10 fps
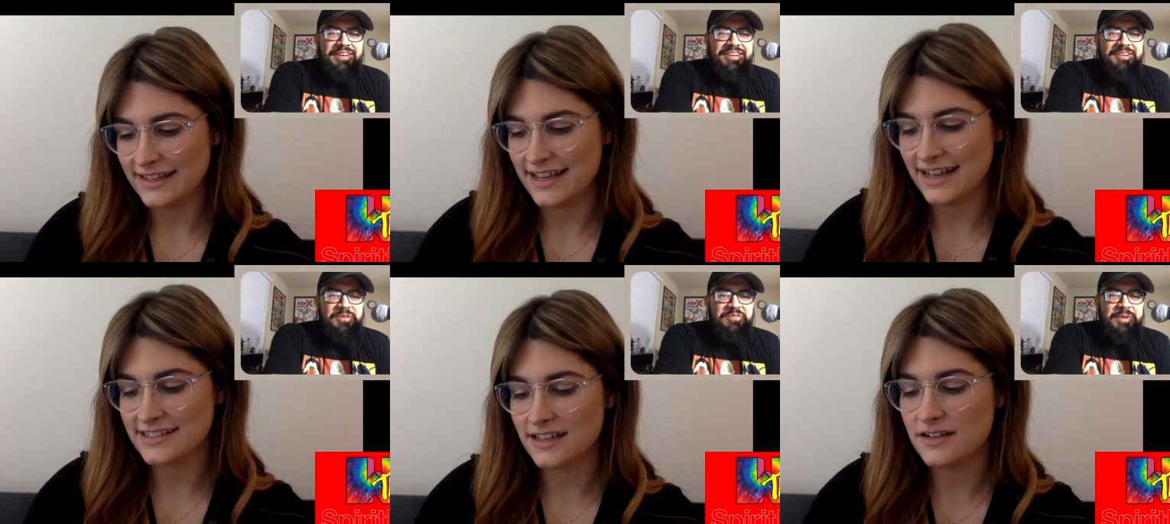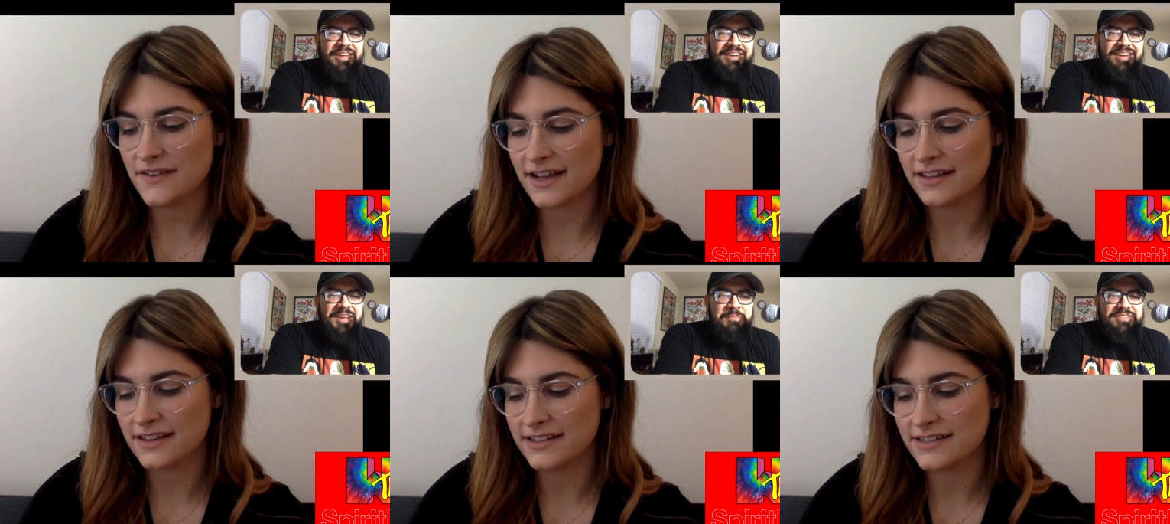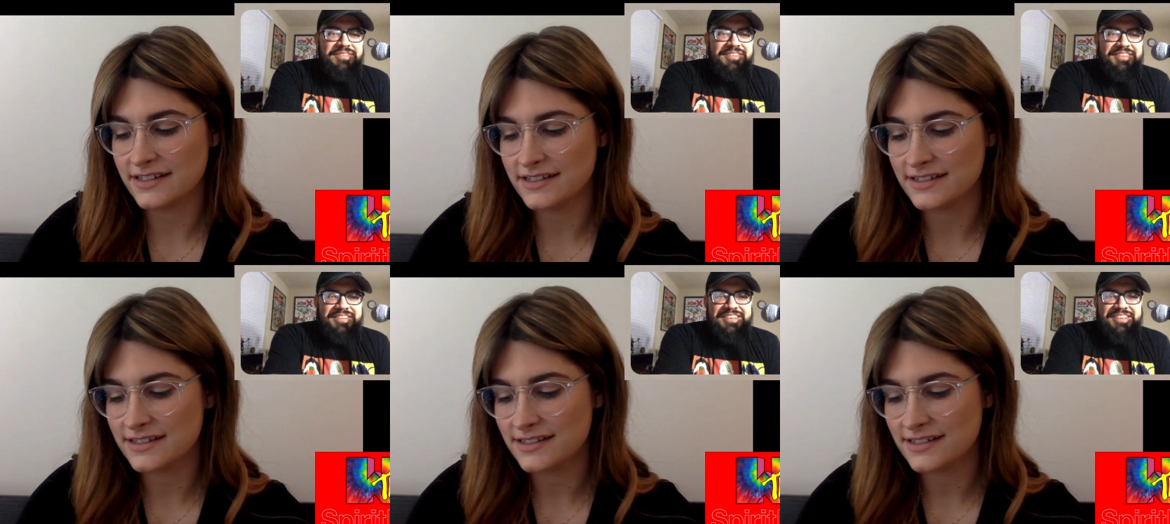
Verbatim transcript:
Speaker 1: my That's of my nicknames.